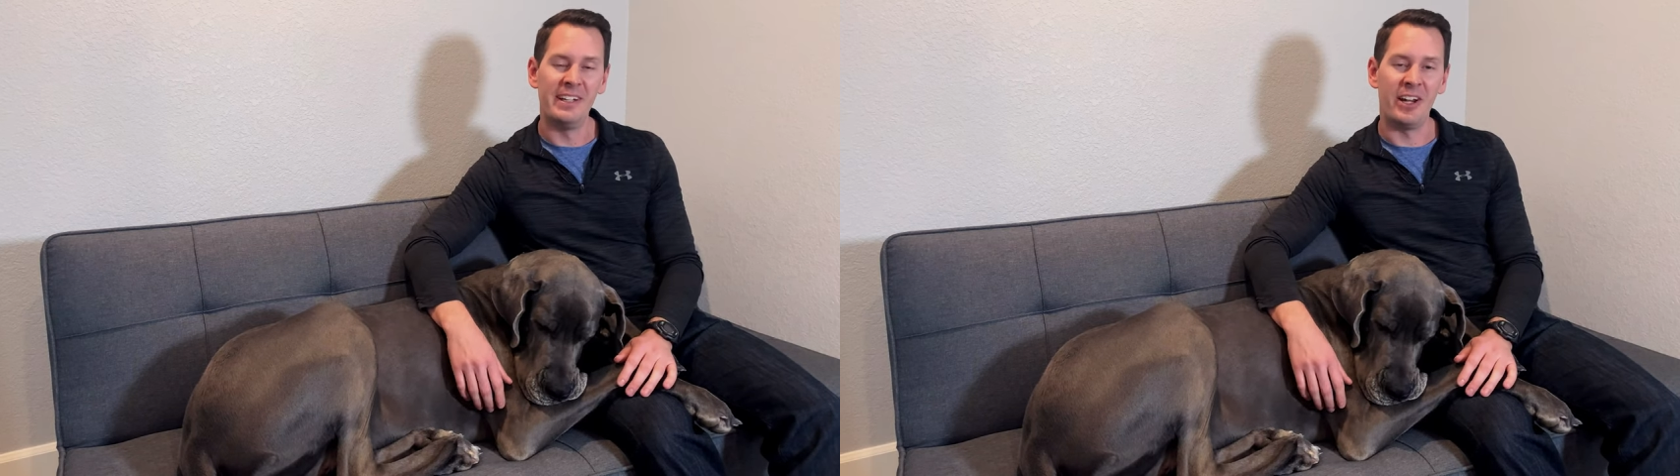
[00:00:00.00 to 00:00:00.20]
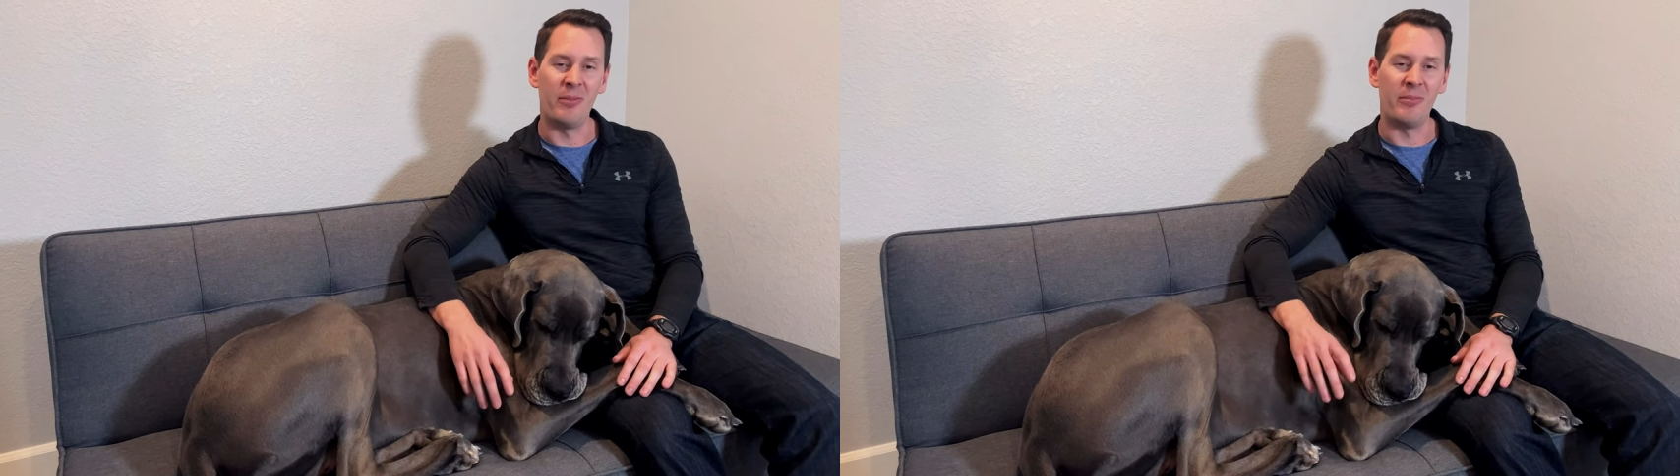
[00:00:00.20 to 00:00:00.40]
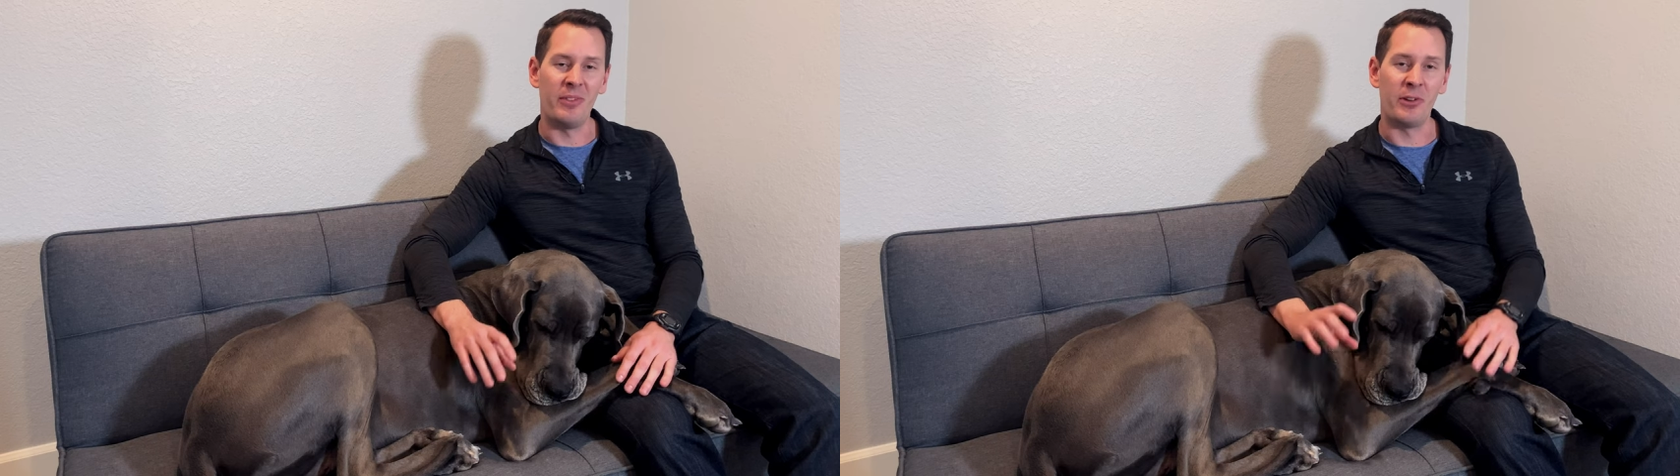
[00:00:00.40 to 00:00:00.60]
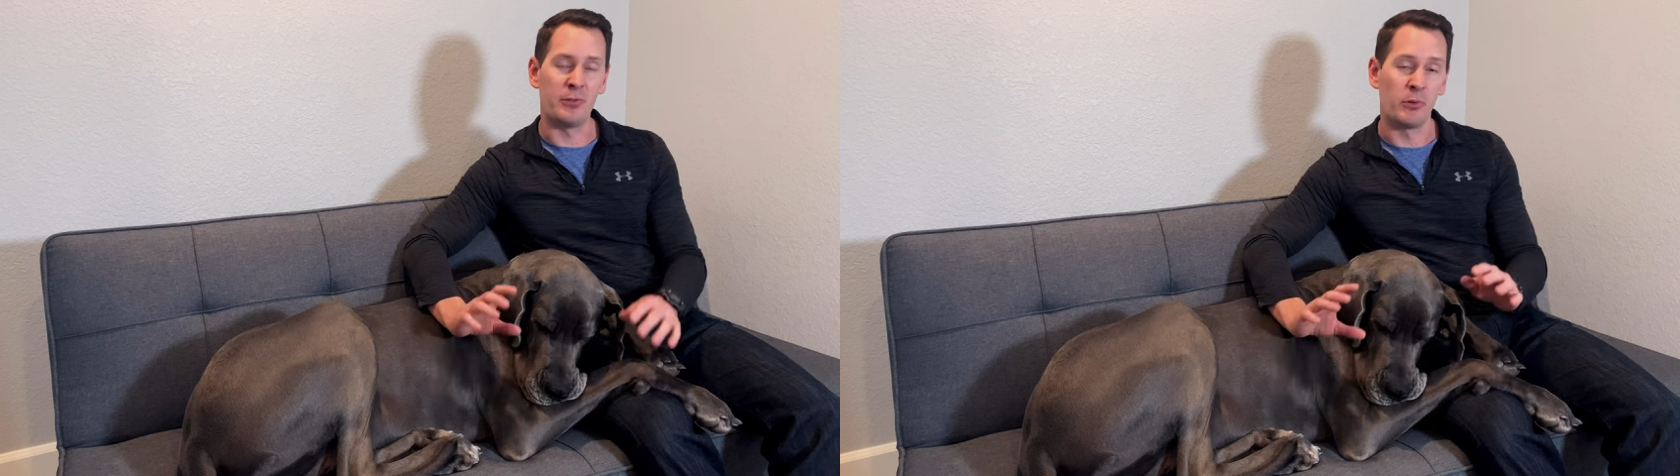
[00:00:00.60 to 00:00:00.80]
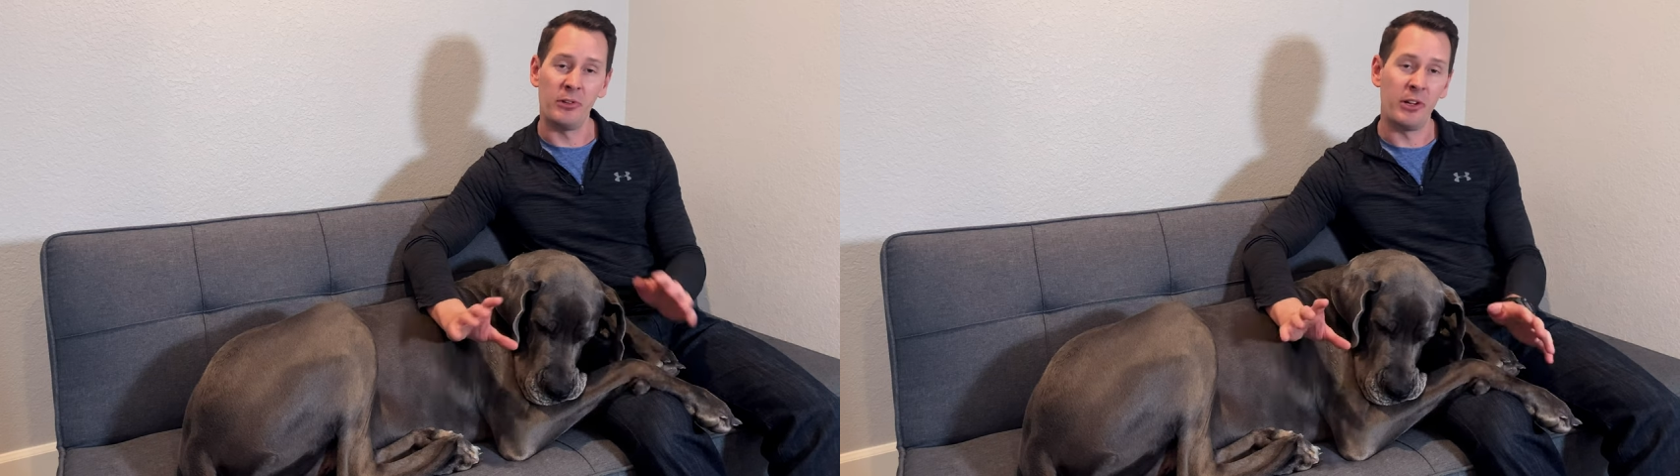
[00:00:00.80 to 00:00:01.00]

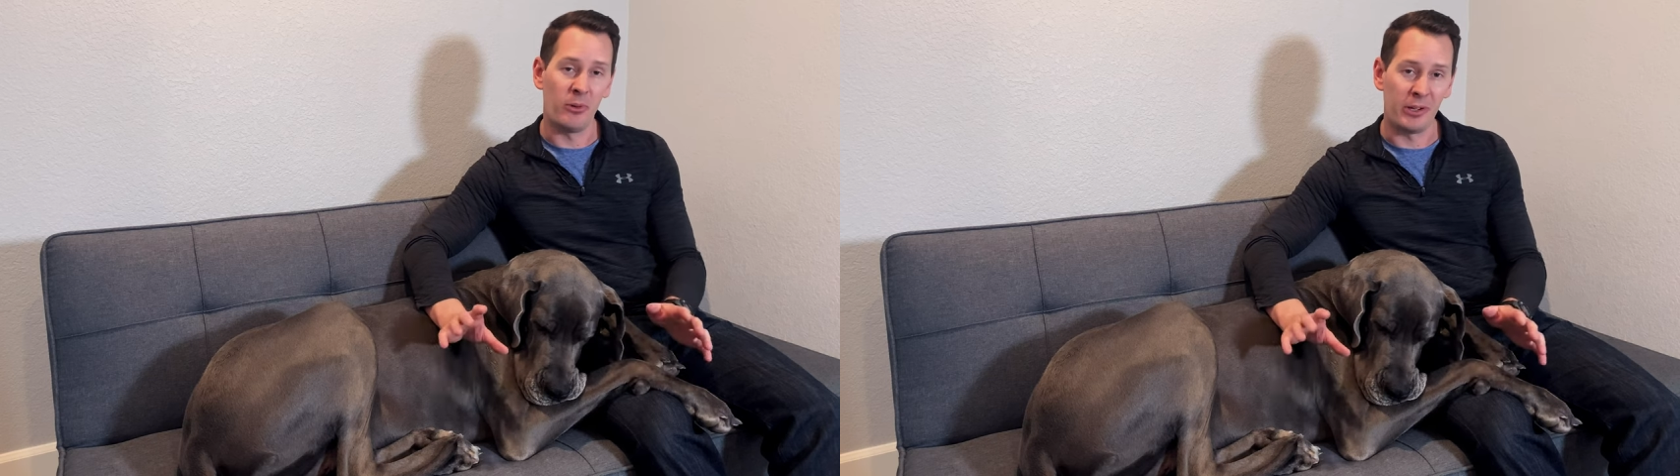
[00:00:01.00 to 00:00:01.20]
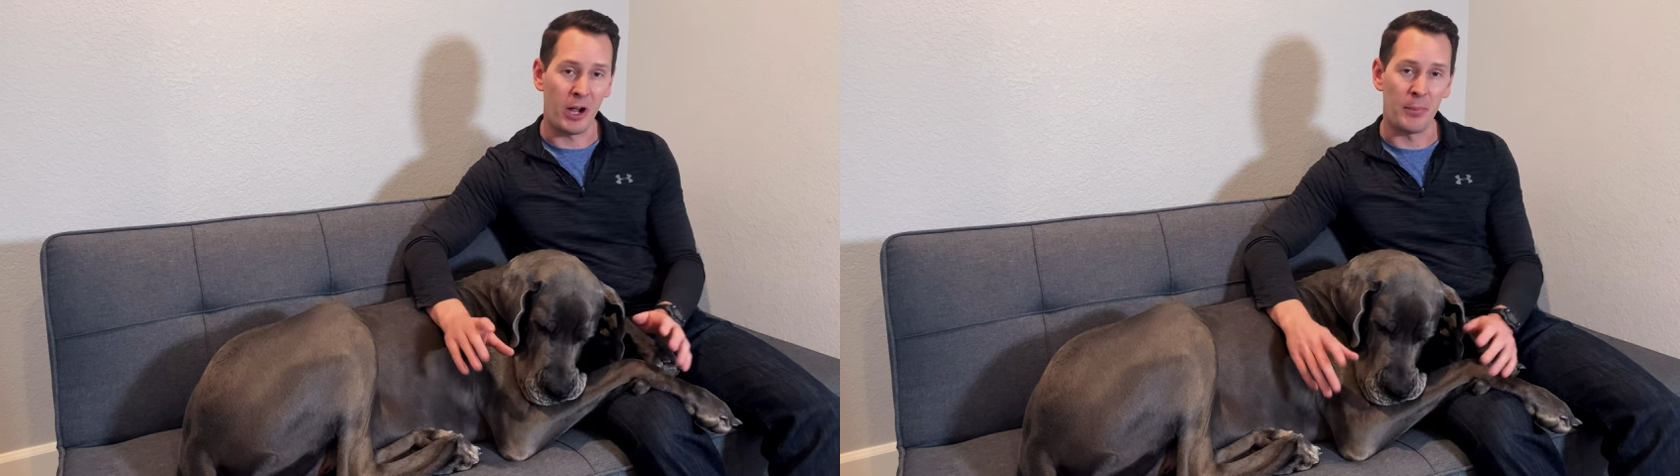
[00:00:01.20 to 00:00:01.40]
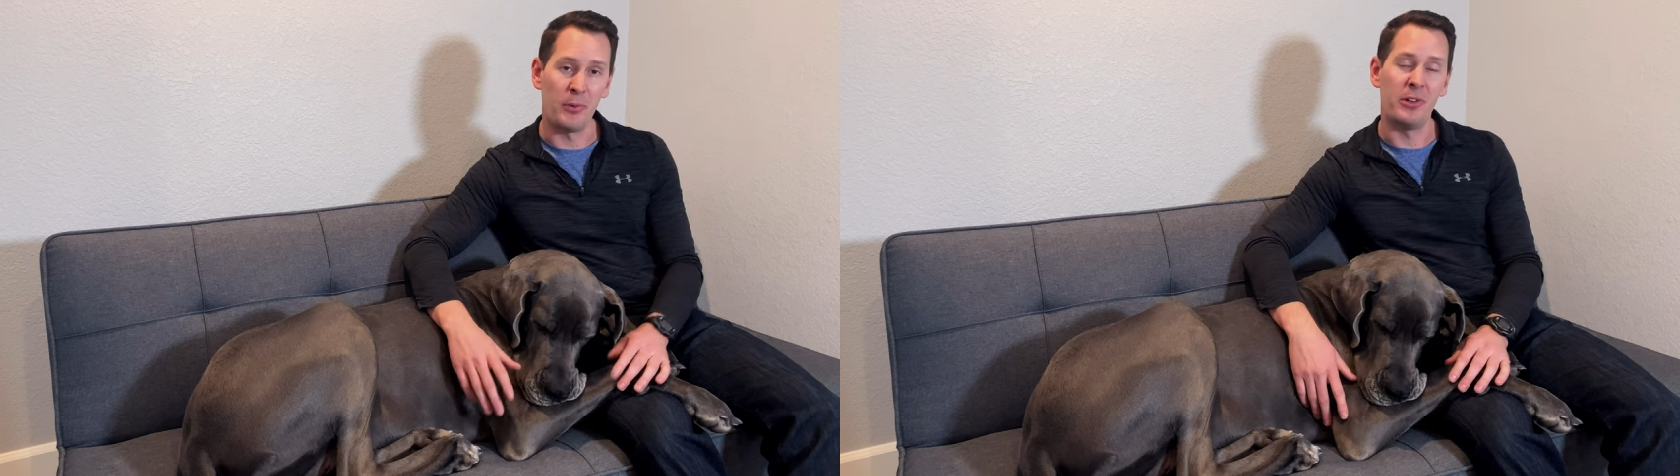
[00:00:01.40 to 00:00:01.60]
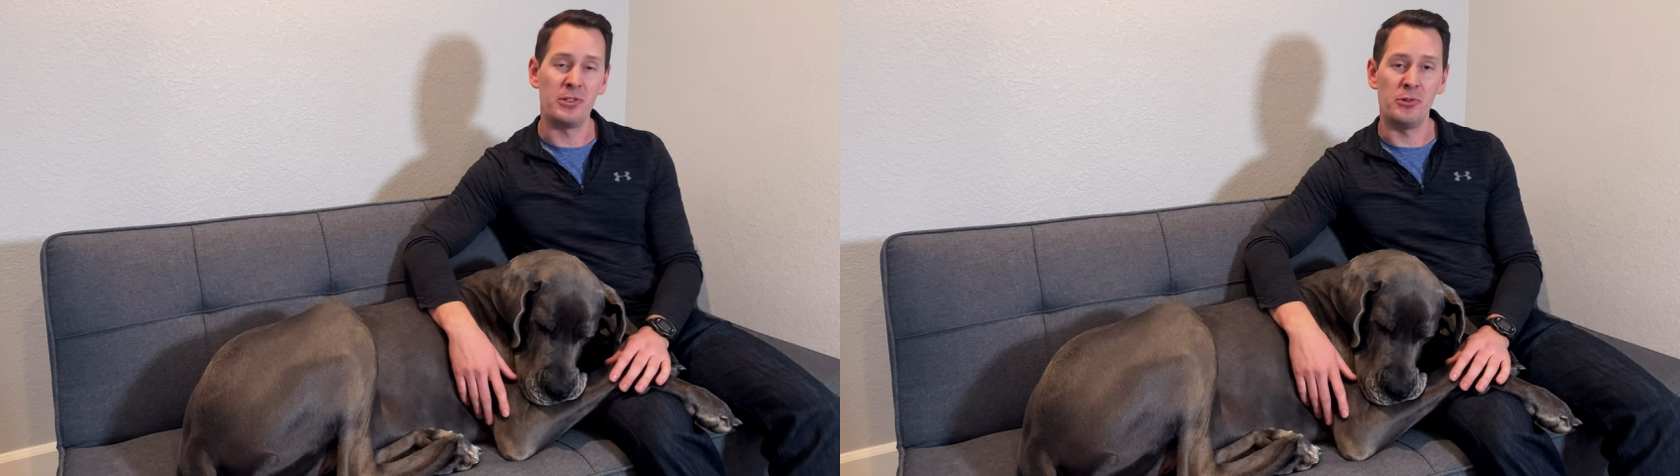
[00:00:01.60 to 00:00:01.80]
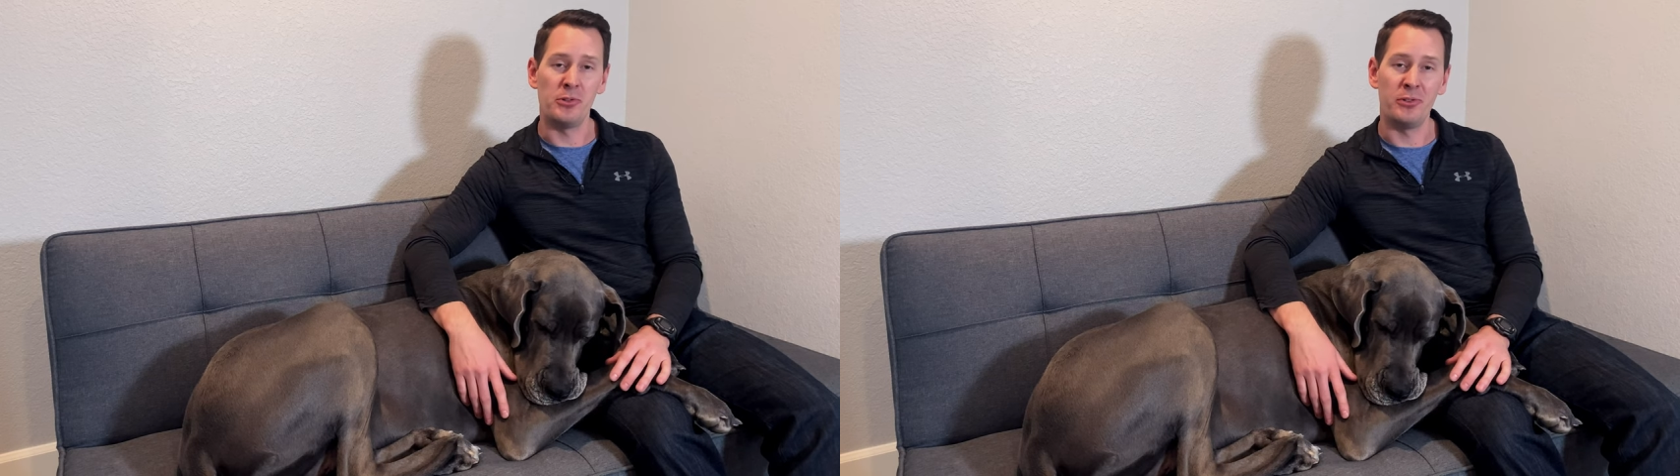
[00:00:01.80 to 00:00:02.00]
There's really only a couple
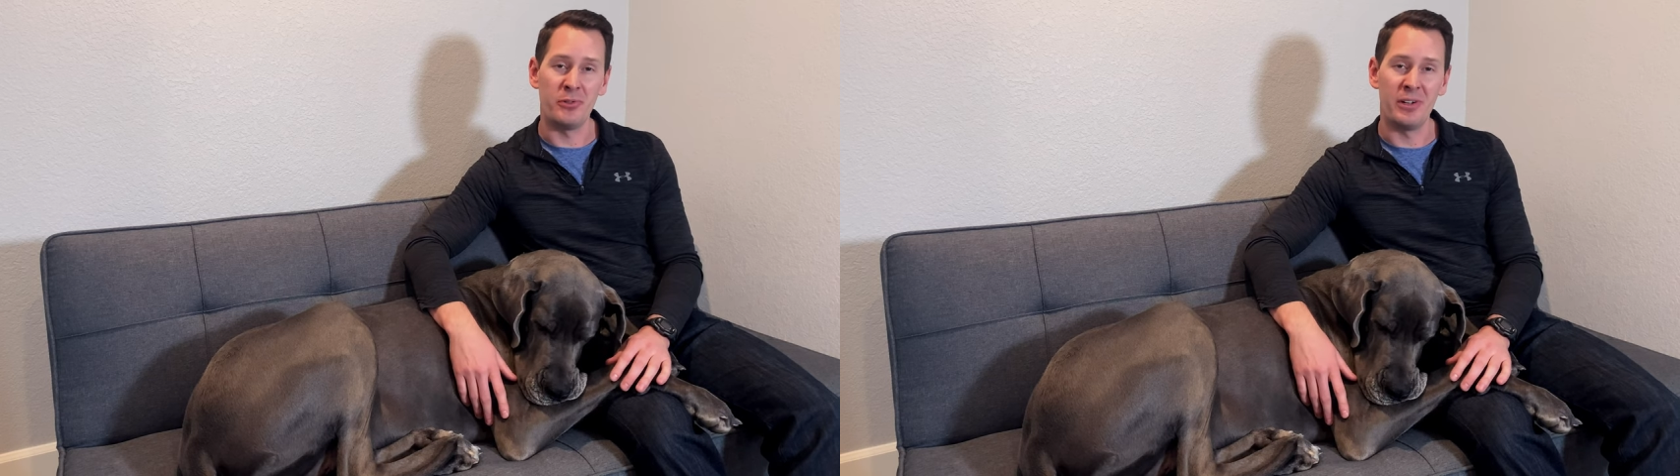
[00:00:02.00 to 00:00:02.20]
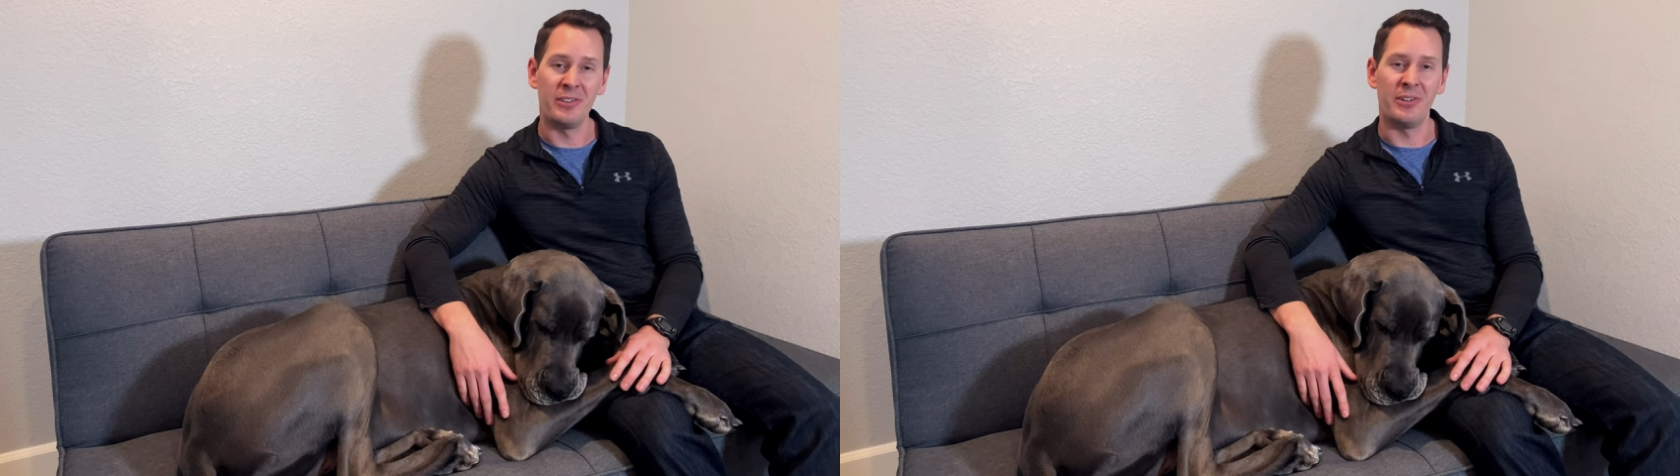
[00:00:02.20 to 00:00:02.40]
things you can do here,